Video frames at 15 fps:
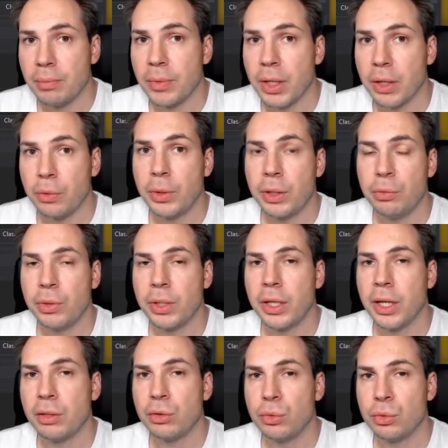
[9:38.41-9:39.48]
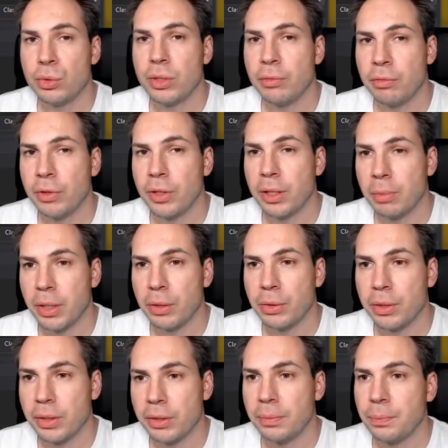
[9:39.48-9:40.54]
I think we can do something about
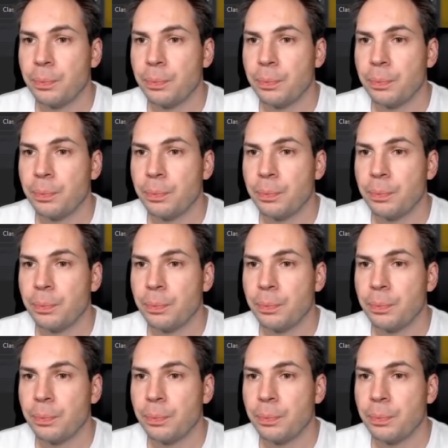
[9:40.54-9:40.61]
it.